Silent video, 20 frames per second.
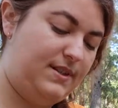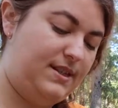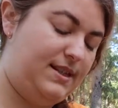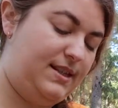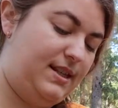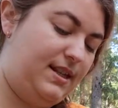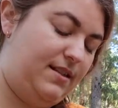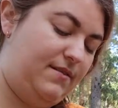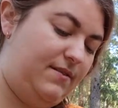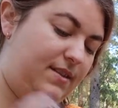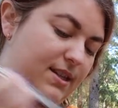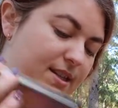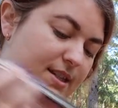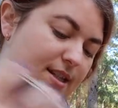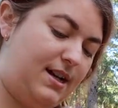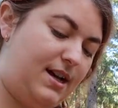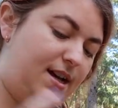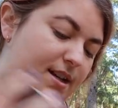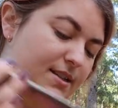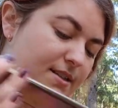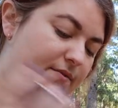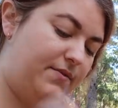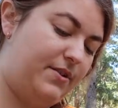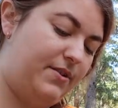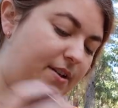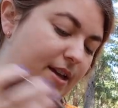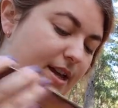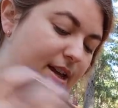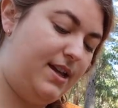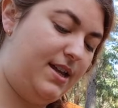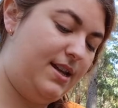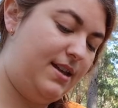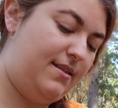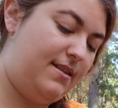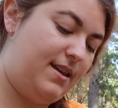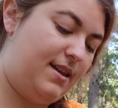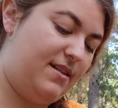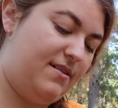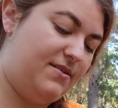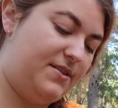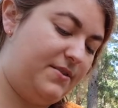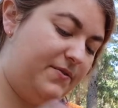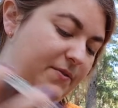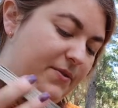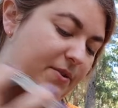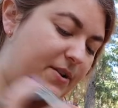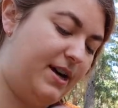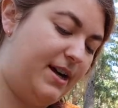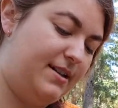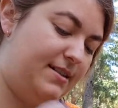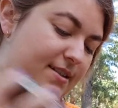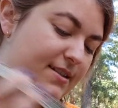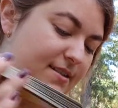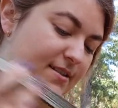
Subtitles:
See if these cards have got anything else for us.